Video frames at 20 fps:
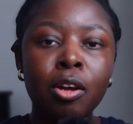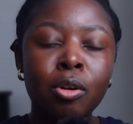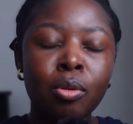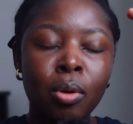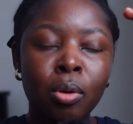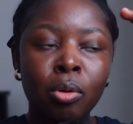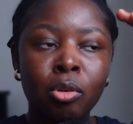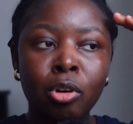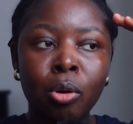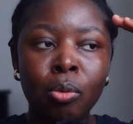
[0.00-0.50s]

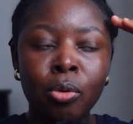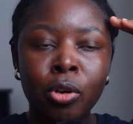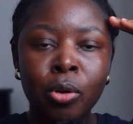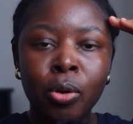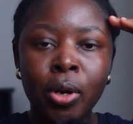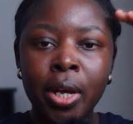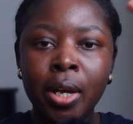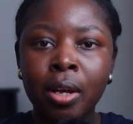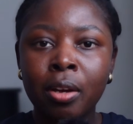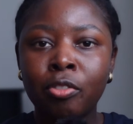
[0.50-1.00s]
not growing your
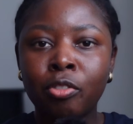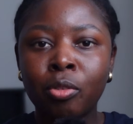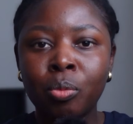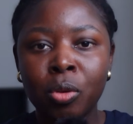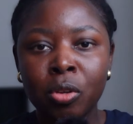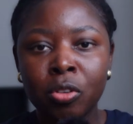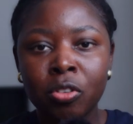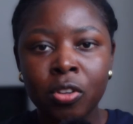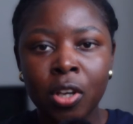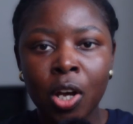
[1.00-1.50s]
hair from
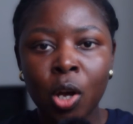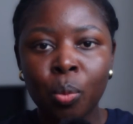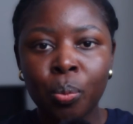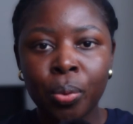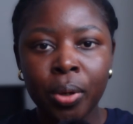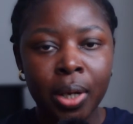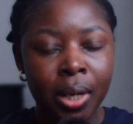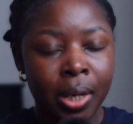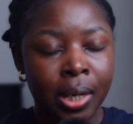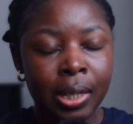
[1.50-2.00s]
your scalp.
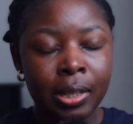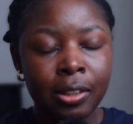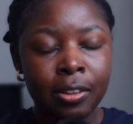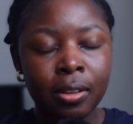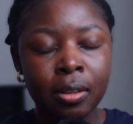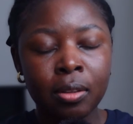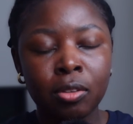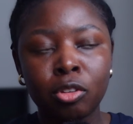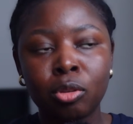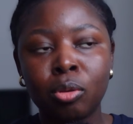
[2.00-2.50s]
It
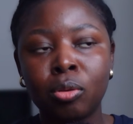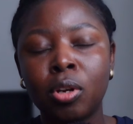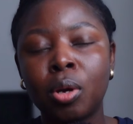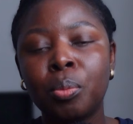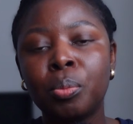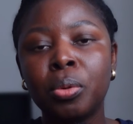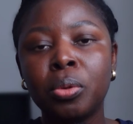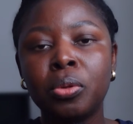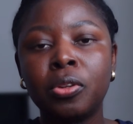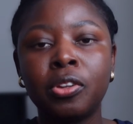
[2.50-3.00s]
isn't. So
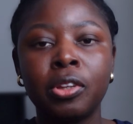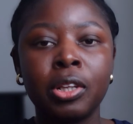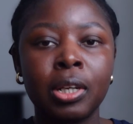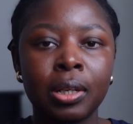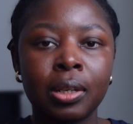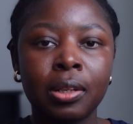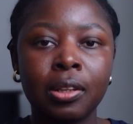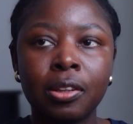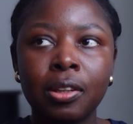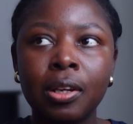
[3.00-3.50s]
number
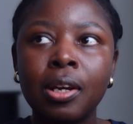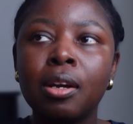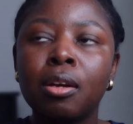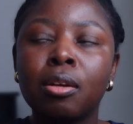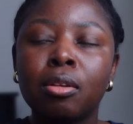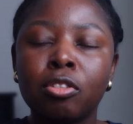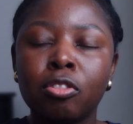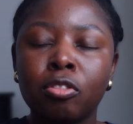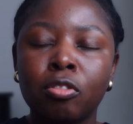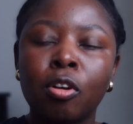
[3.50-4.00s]
6,
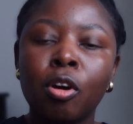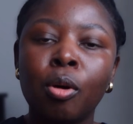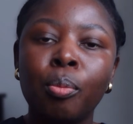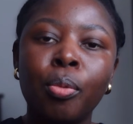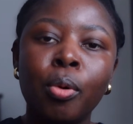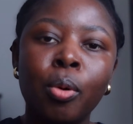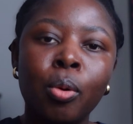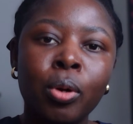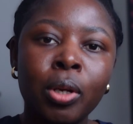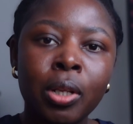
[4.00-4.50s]
stop
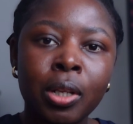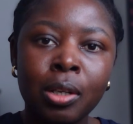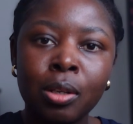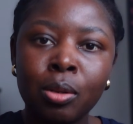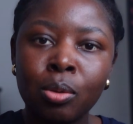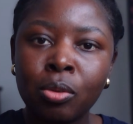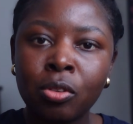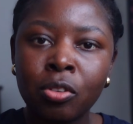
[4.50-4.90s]
oiling your